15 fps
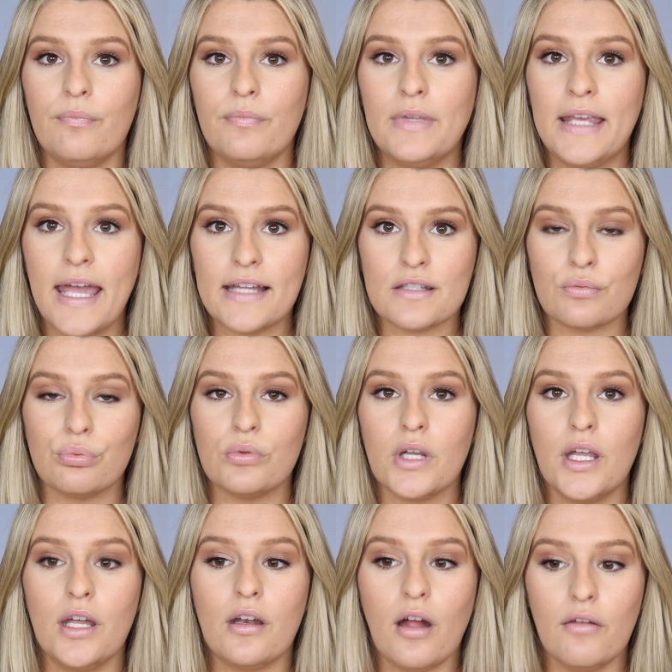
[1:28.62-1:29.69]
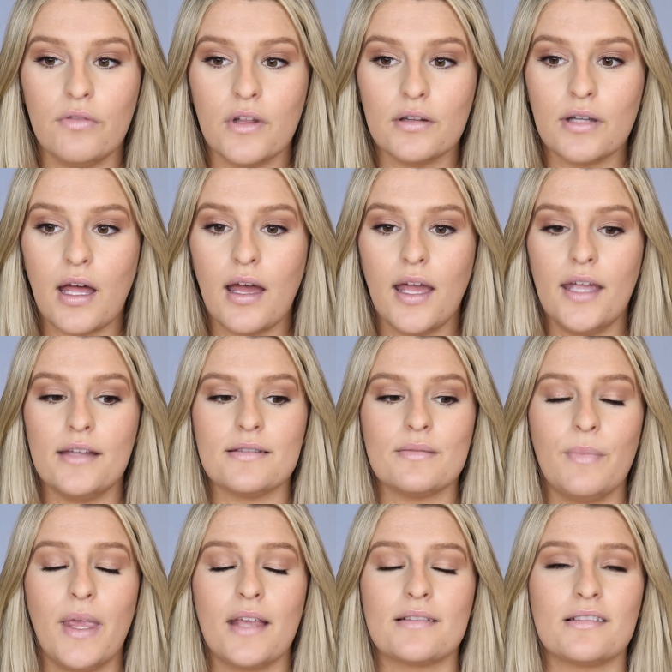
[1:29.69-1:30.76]
gets rid of the lines,
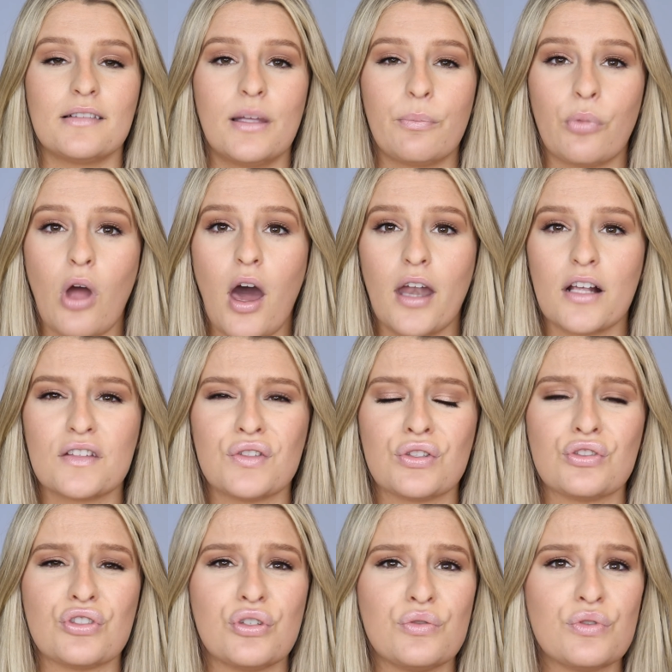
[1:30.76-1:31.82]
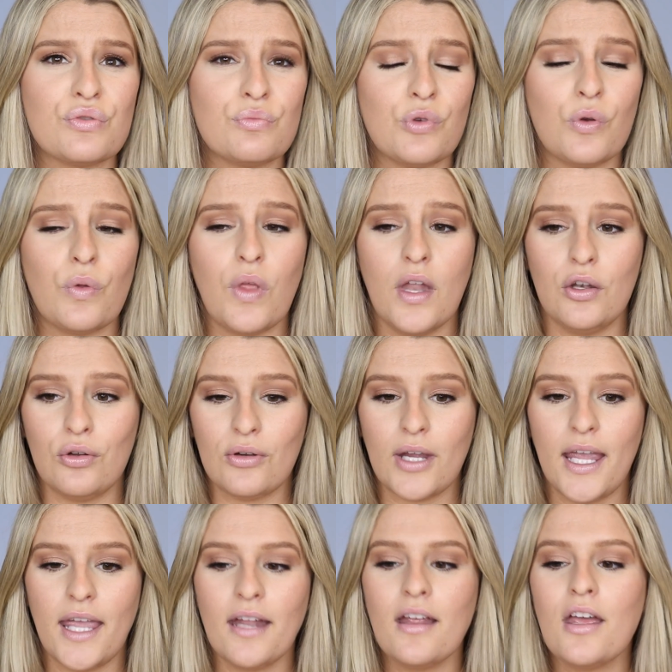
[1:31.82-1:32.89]
makes lip products look so smooth and
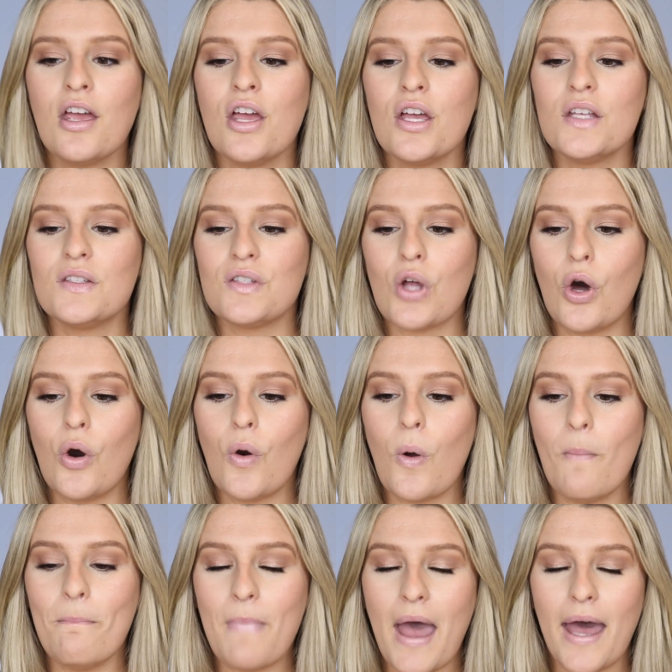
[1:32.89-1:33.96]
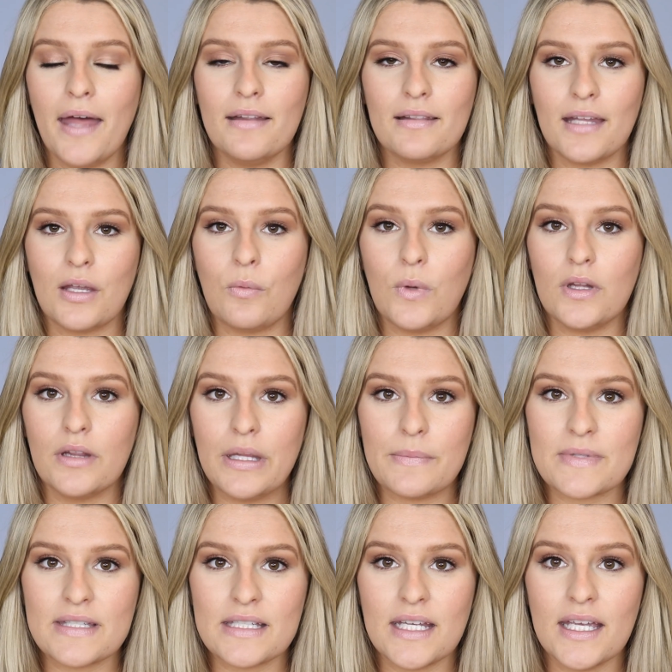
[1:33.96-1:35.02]
great. So matte liquid
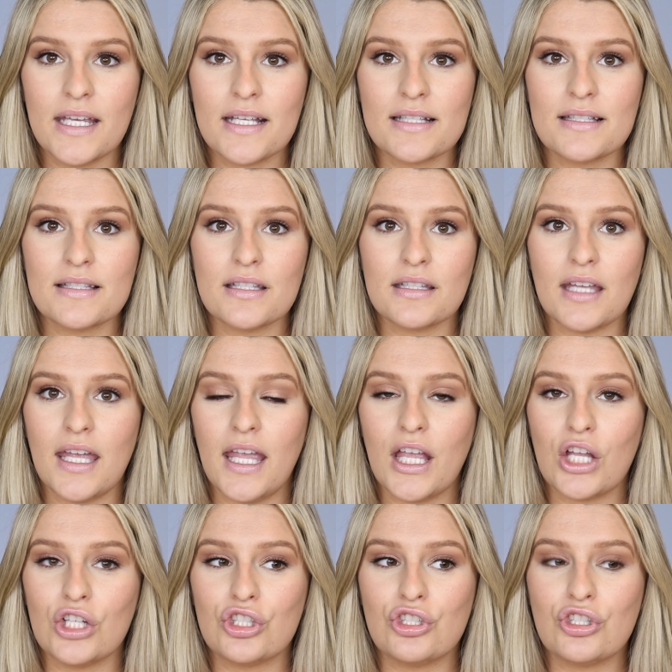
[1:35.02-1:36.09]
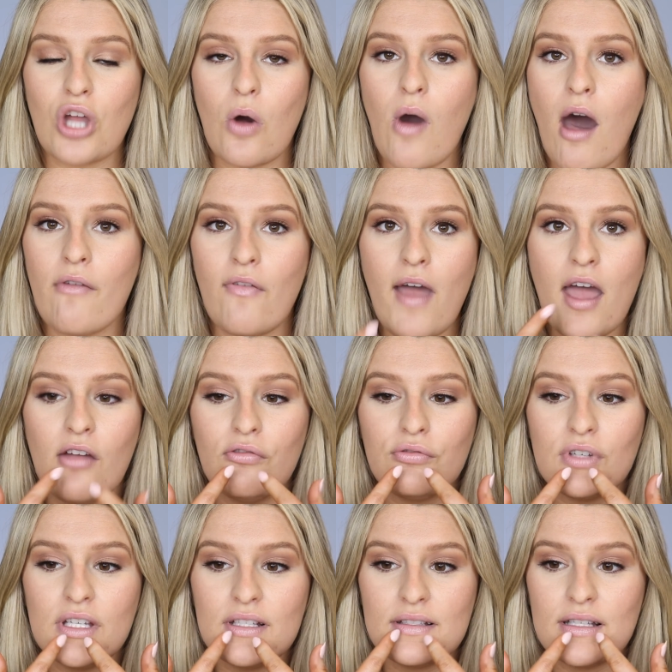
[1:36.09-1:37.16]
lipsticks like show off
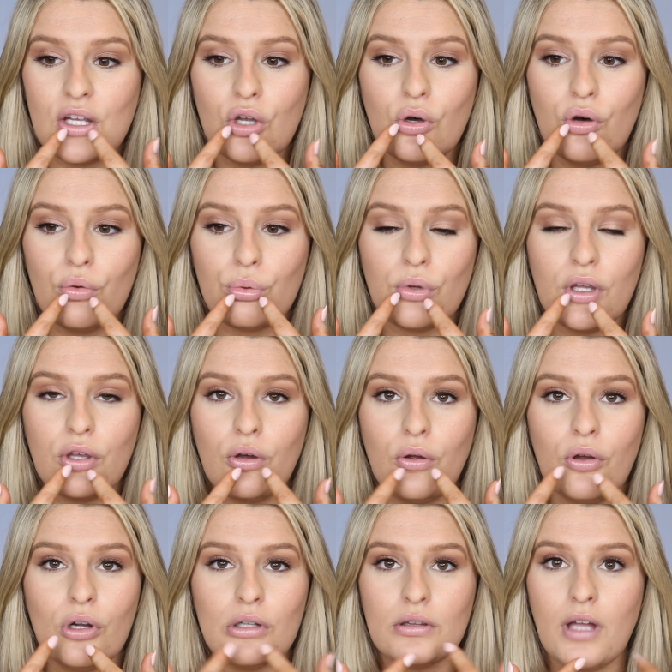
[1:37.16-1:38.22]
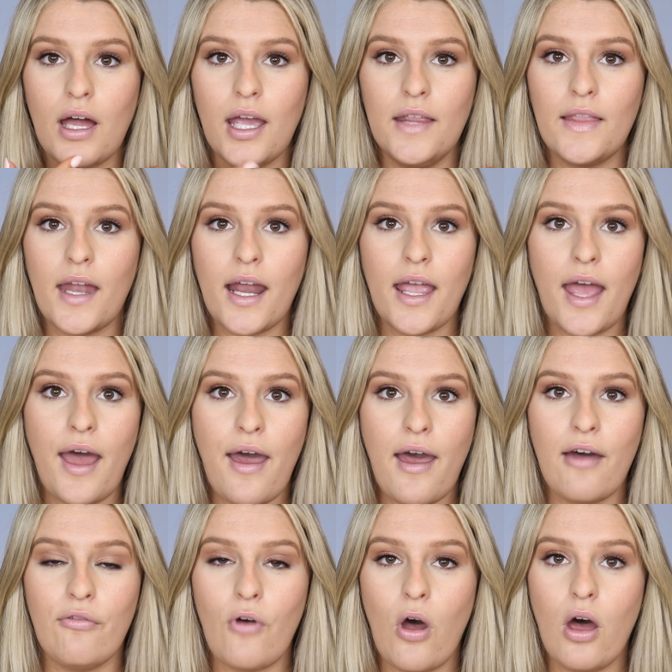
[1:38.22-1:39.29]
every single wrinkle or line that I
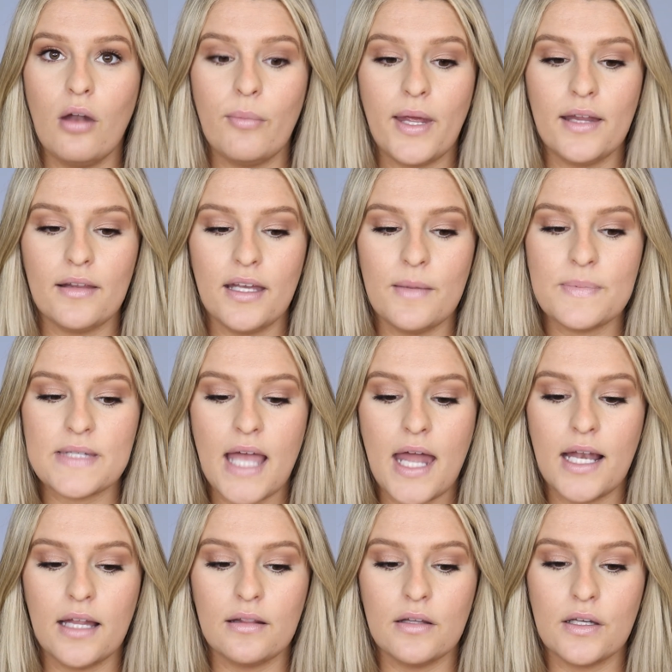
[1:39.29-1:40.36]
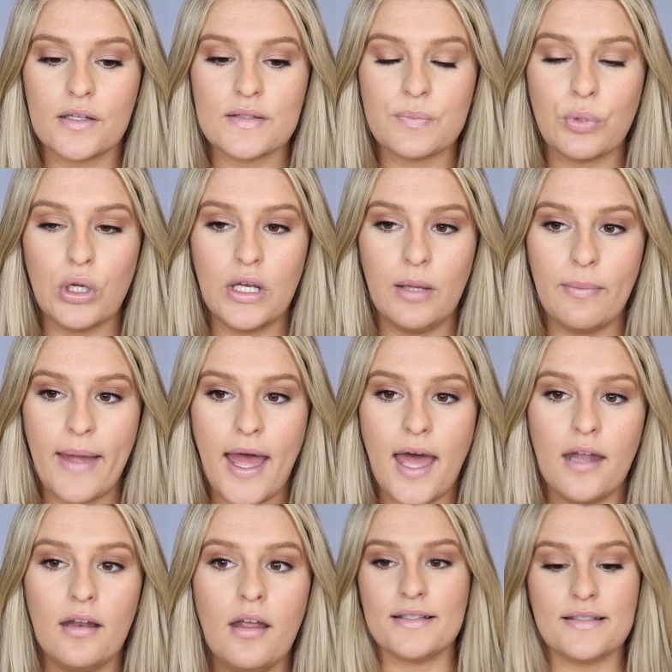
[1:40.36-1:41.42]
have on my lips, and it looks pretty
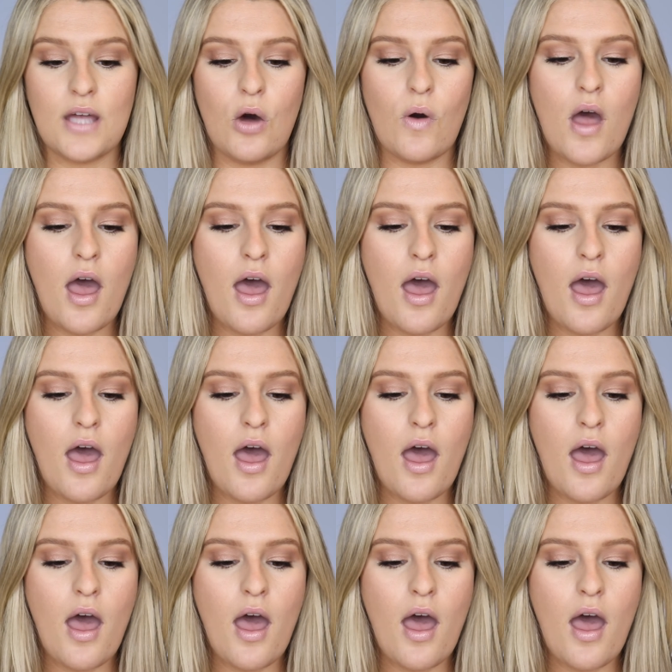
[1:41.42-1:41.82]
bad. So